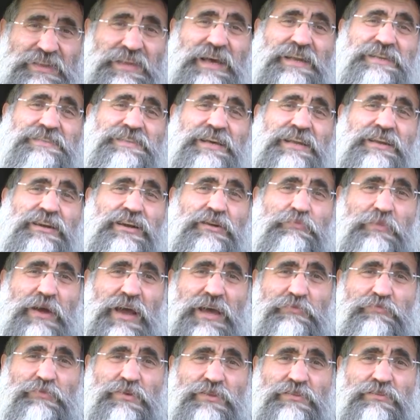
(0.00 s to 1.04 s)
that is not a
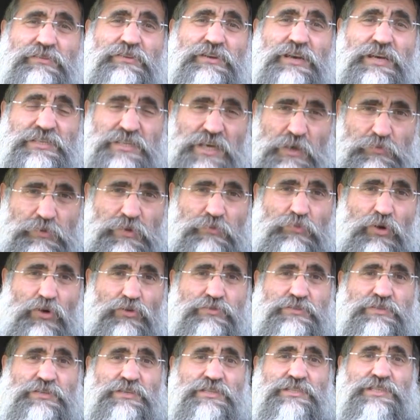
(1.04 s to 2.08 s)
commandment. It's up to
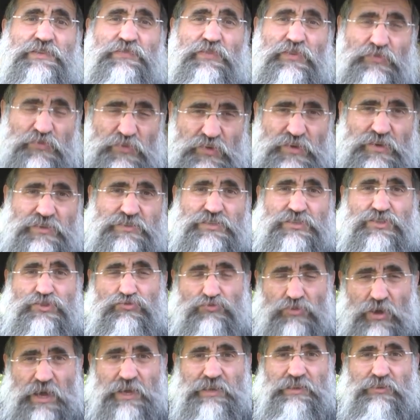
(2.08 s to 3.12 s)
Moses if he feels it's
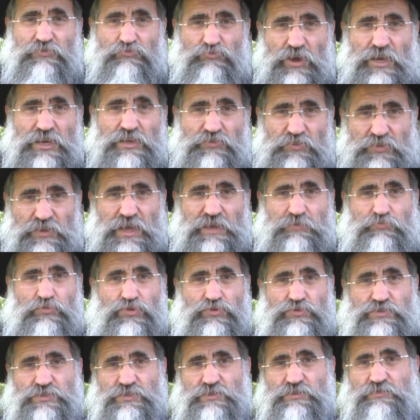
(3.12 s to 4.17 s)
right and ready for that
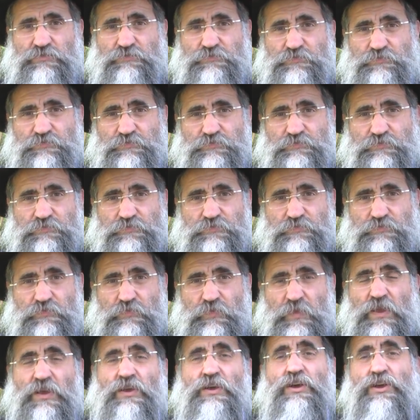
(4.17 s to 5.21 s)
person.
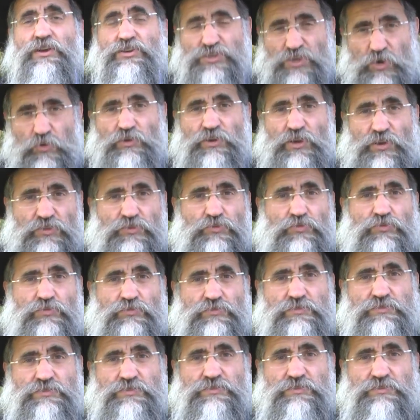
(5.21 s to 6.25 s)
So, in other
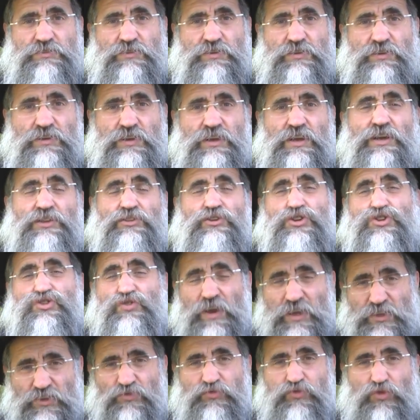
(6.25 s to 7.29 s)
words, to
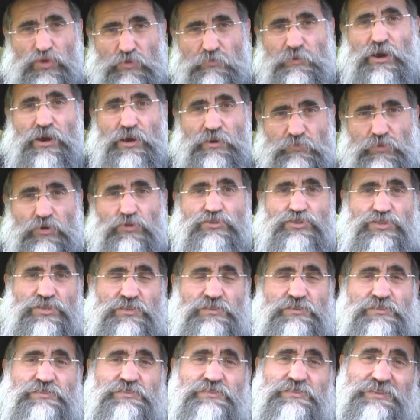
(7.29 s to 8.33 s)
transform our
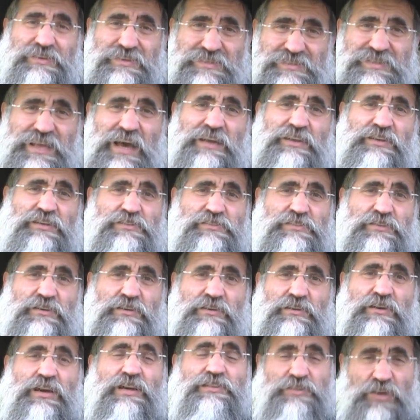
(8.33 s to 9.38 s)
emotions is not easy.
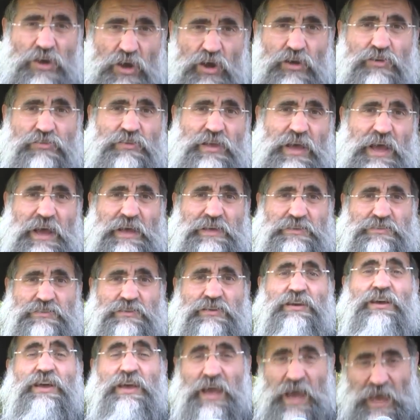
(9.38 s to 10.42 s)
It's a hard task,
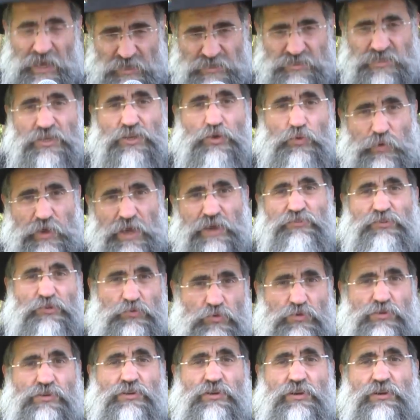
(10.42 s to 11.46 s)
and it's something we have to
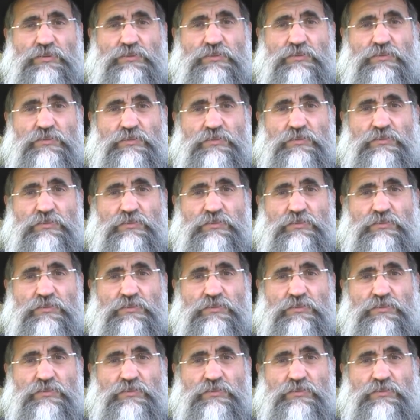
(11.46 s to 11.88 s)
work on